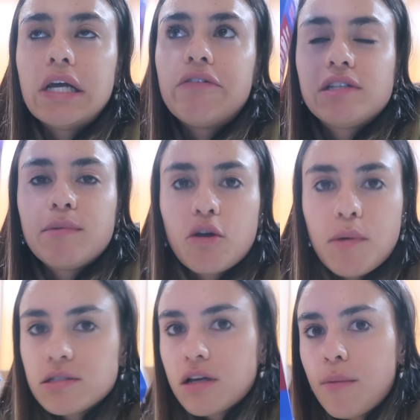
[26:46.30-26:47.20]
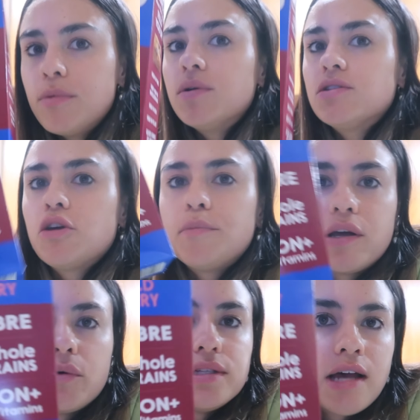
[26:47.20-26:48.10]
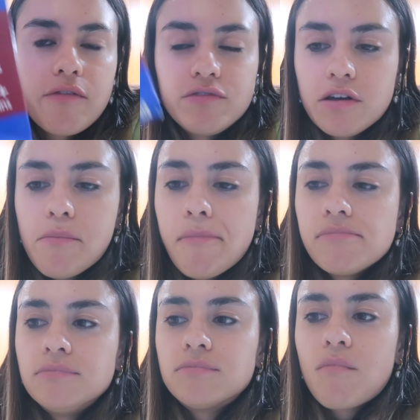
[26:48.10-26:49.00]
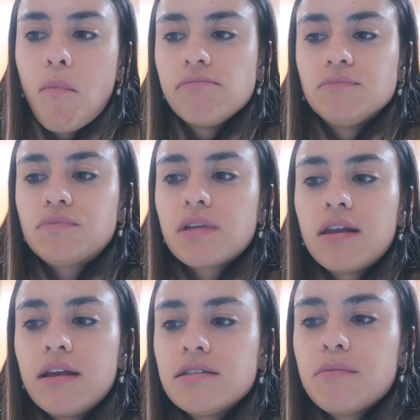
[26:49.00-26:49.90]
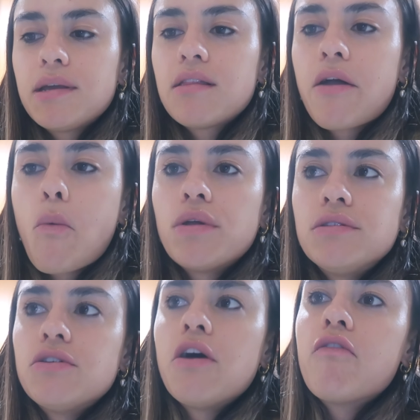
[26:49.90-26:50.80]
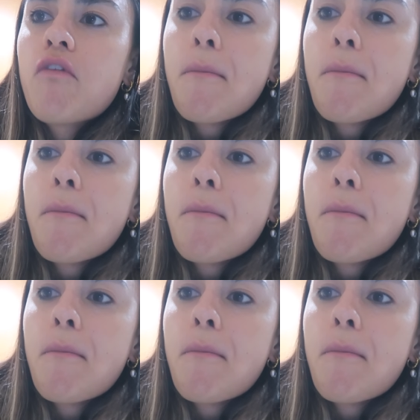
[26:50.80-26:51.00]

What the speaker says: Every time I go past the cupboard when it's open, I always have some, and it ends up being like 1 serve.